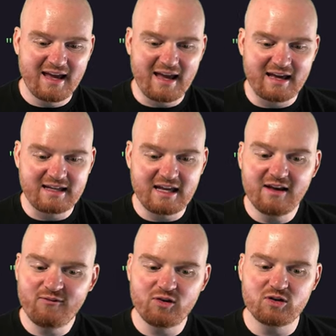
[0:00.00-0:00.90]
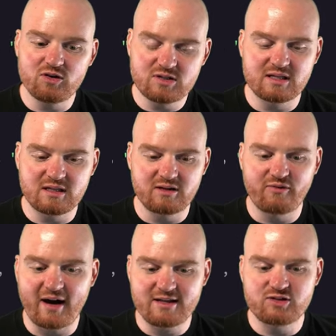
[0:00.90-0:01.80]
And if you're using the
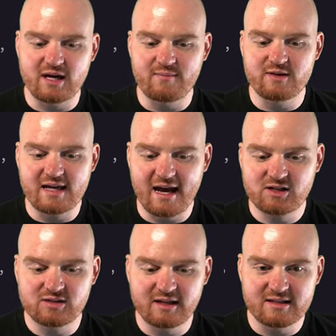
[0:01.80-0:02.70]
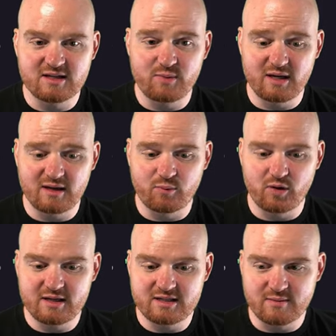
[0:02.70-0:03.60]
devise gem, this actually ends up being
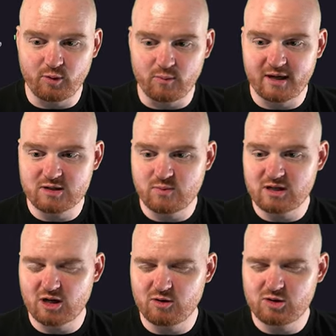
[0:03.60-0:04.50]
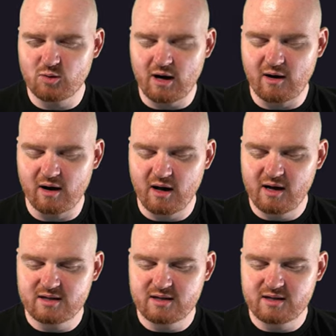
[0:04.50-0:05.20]
pretty simple because we can go to our,